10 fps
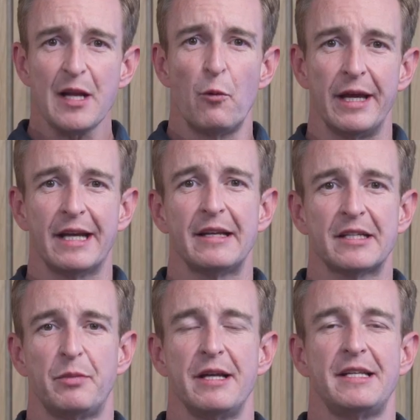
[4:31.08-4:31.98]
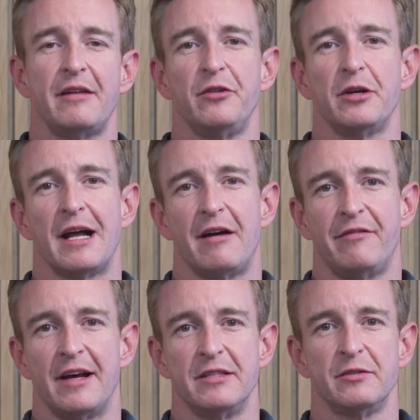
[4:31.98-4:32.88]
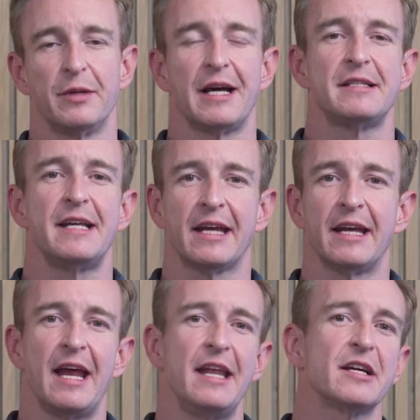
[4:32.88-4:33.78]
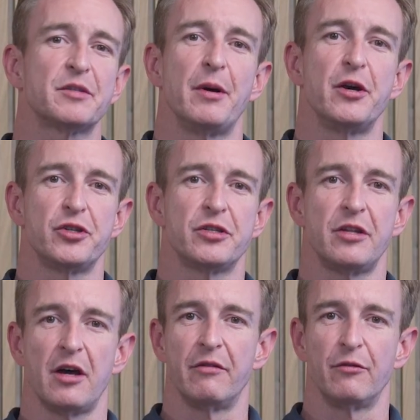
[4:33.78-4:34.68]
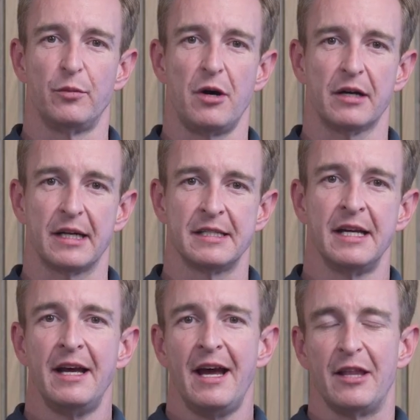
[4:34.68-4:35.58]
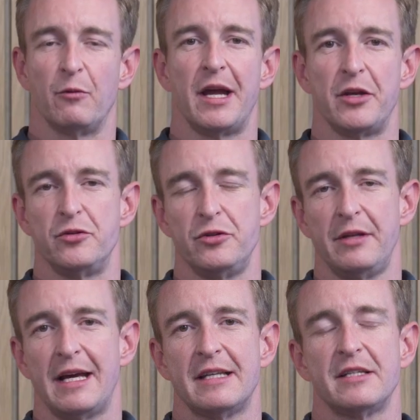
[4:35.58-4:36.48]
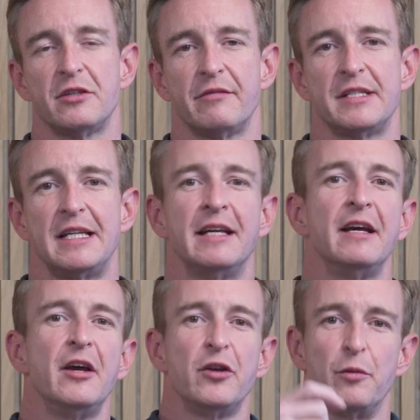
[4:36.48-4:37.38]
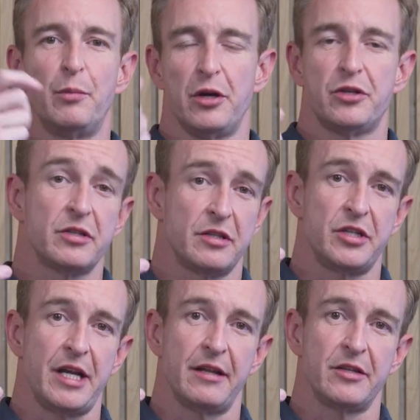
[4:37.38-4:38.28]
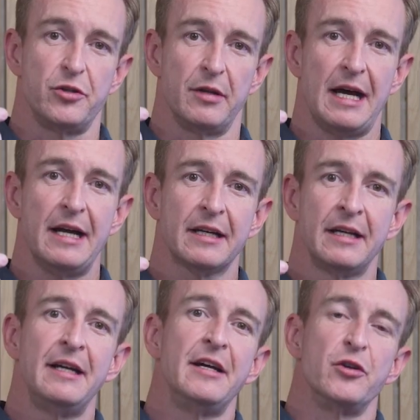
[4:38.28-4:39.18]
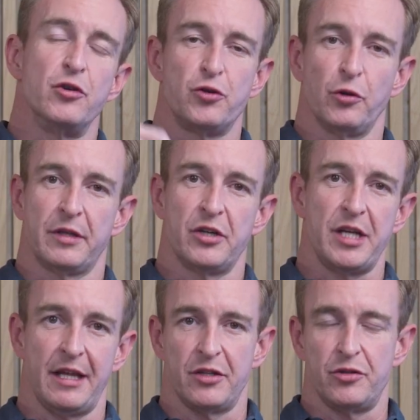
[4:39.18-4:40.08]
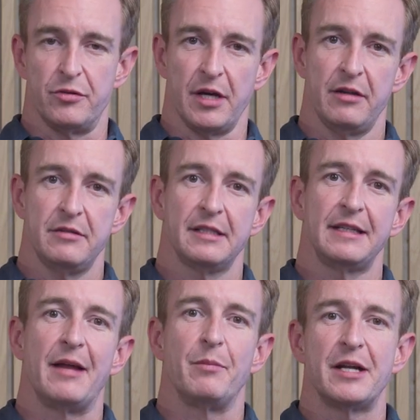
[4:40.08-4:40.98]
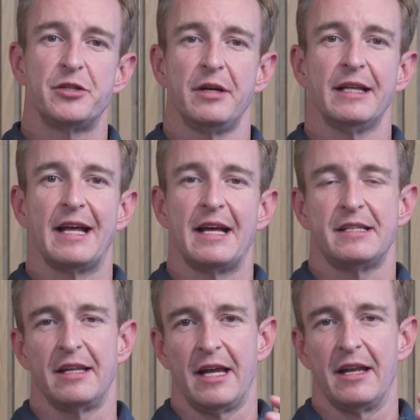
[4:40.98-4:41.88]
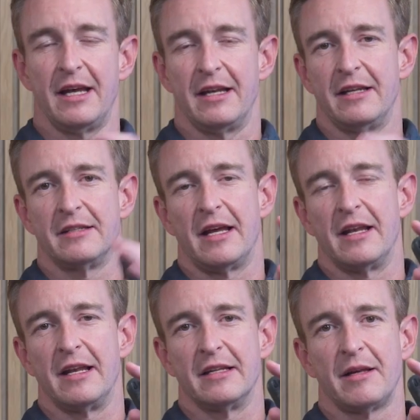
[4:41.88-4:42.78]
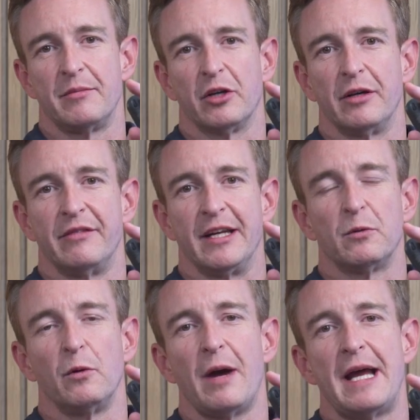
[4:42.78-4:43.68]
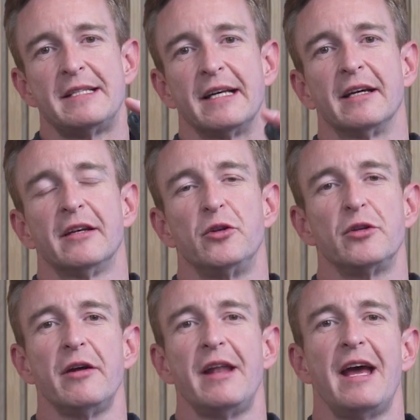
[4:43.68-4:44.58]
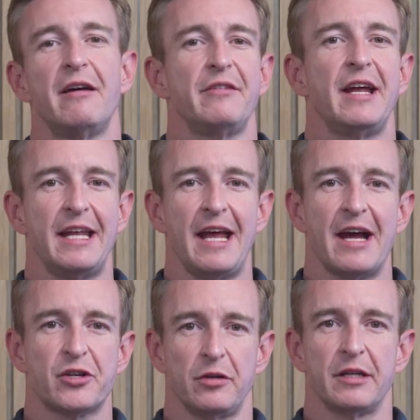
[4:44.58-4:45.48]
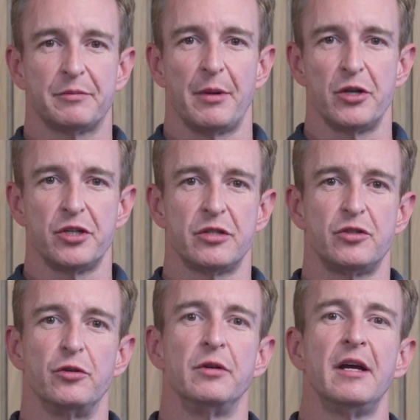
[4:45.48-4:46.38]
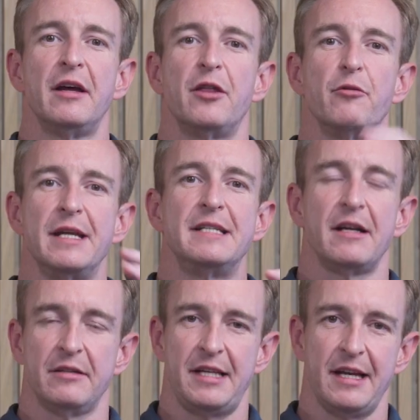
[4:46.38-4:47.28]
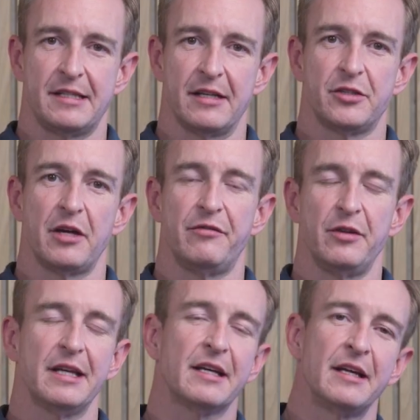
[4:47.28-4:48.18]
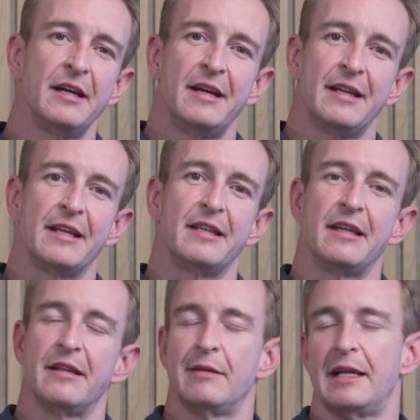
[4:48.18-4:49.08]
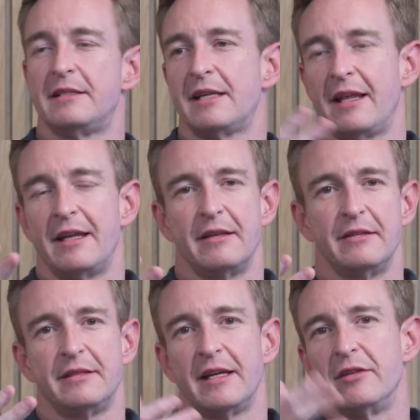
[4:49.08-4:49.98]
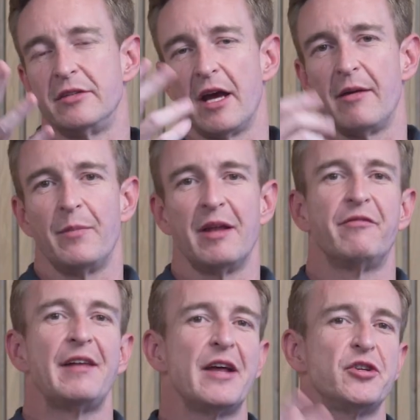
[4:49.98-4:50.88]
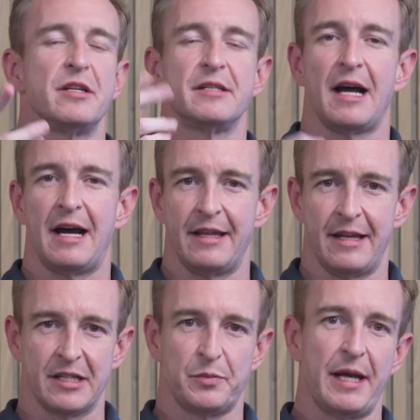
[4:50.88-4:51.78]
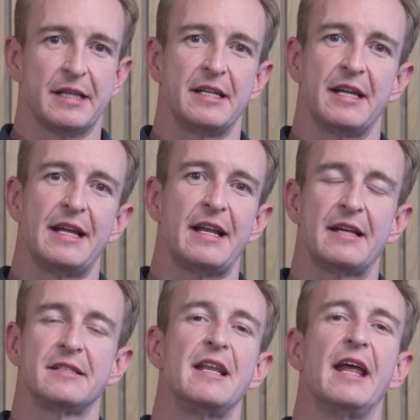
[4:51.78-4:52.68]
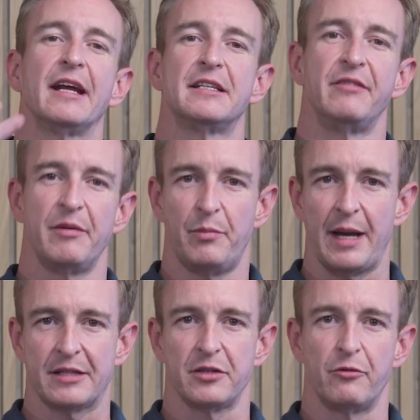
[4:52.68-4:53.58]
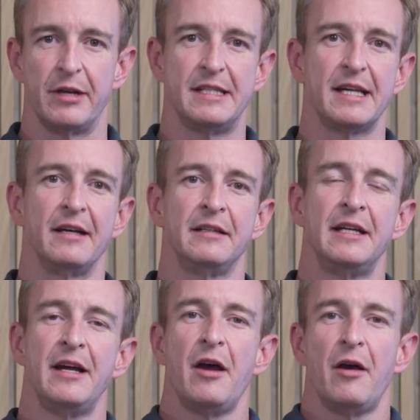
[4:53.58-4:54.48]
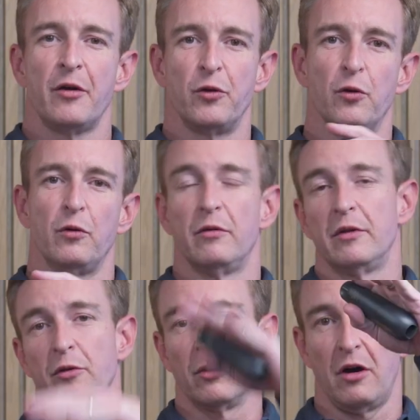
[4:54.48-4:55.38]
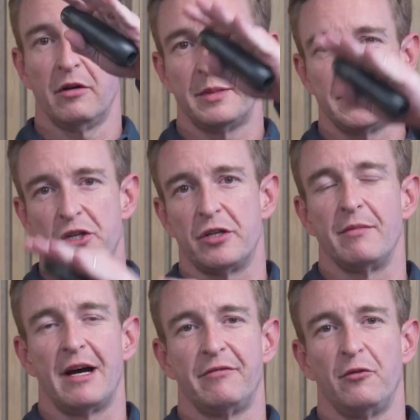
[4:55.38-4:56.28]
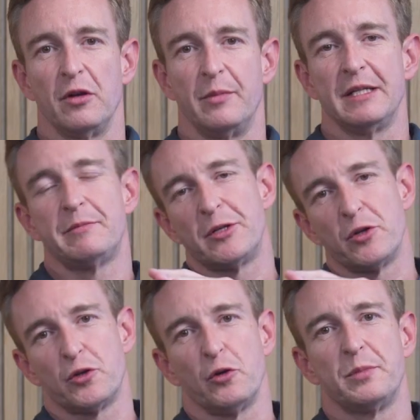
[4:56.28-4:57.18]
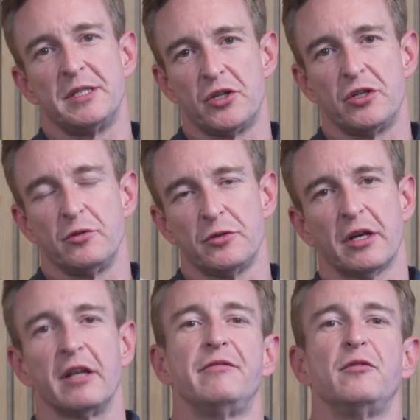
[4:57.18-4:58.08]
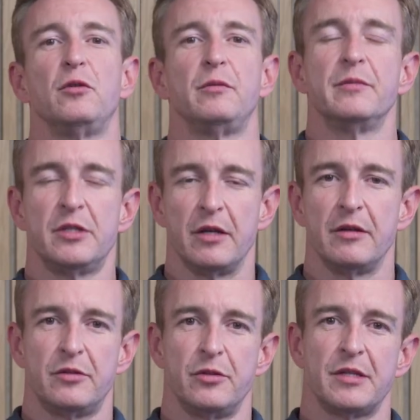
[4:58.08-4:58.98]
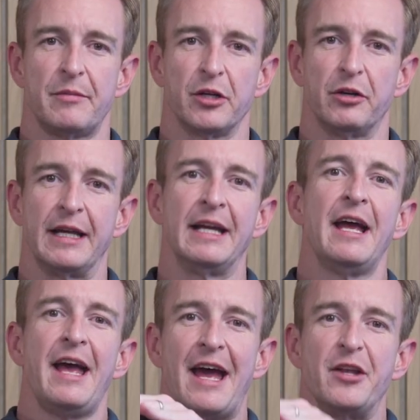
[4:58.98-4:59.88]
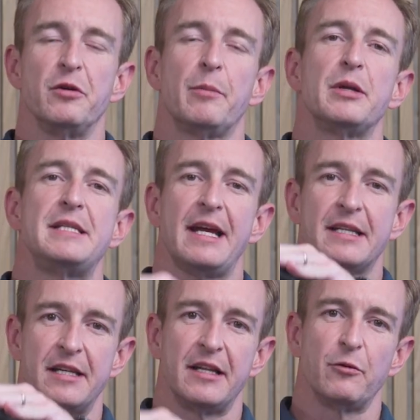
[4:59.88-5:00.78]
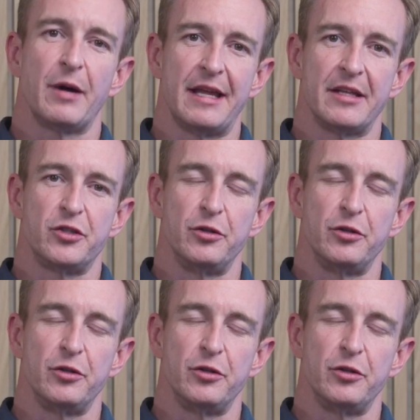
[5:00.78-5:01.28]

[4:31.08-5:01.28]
We can express that view in our funds without taking any exposure to the overall market. And the way you do that is obviously you purchase the share that you like, you short the share that you don't, and by doing that in some degree of equal weighting, you don't have any actual exposure to the retail sector. So if you think that, let's say, inflation is higher than expected and that has a negative impact on retail, your long position might fall a bit, but your short position is also going to fall to some degree, and you are protected in the way that